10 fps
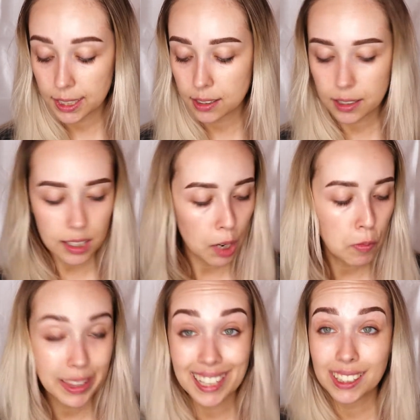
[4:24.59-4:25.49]
It does
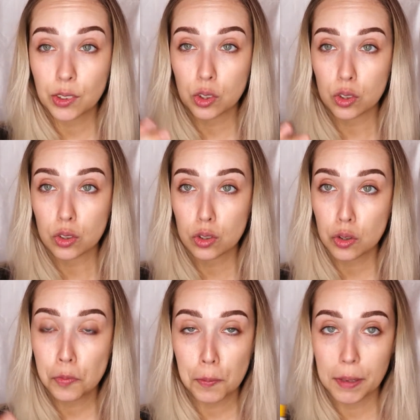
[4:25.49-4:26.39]
come with a little
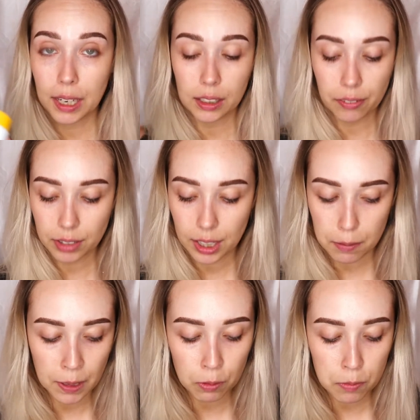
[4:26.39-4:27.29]
scoop, but I left that
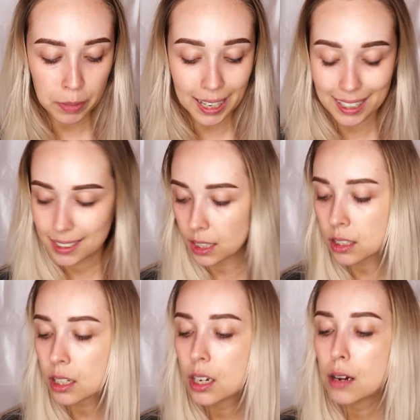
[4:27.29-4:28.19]
in my room by
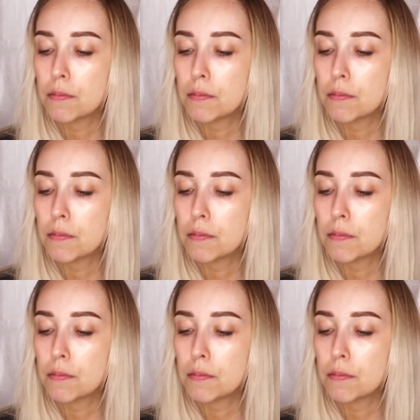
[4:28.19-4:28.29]
accident.